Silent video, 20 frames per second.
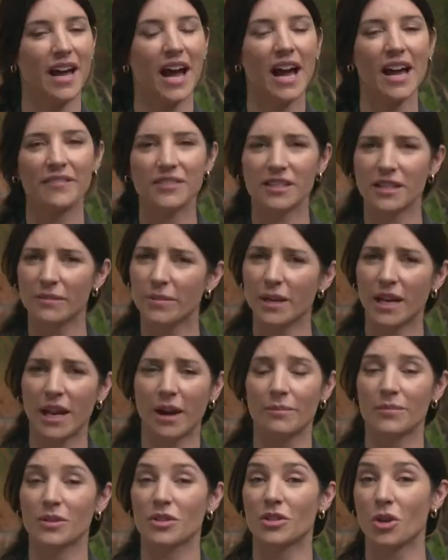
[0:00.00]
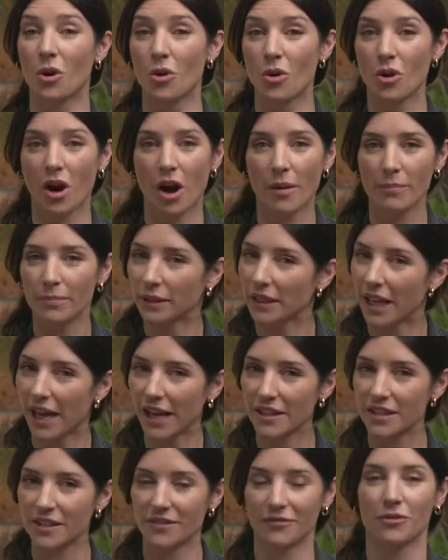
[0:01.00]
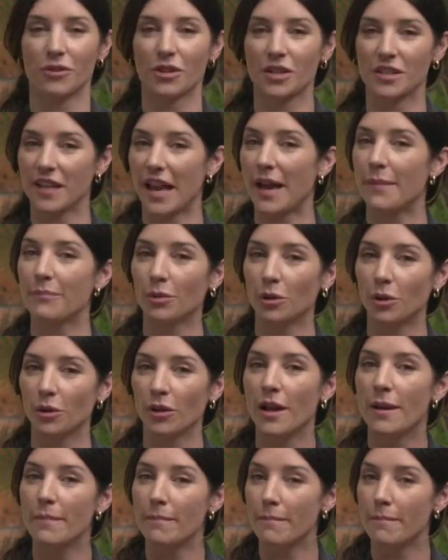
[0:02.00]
Knives can become so complex, for example,